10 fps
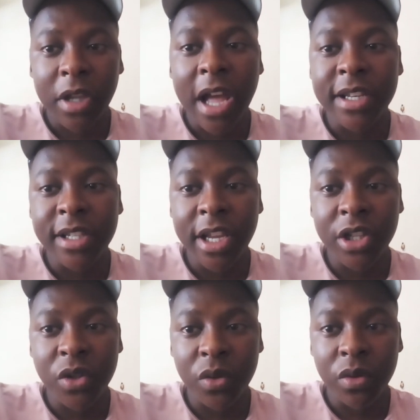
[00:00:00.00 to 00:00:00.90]
adhere
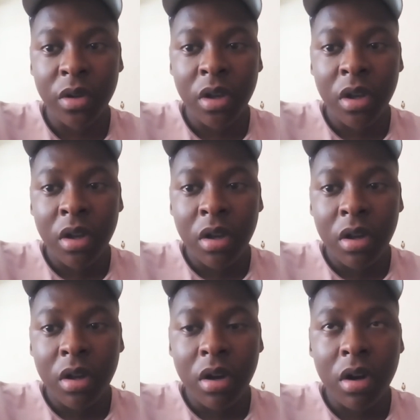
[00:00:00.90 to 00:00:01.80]
to.
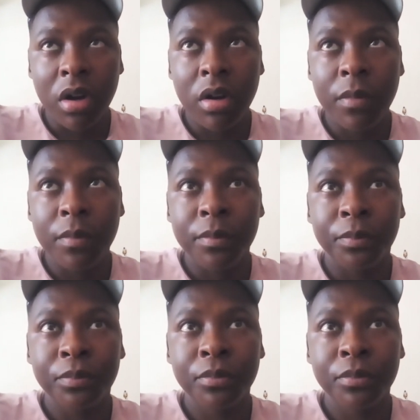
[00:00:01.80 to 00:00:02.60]
um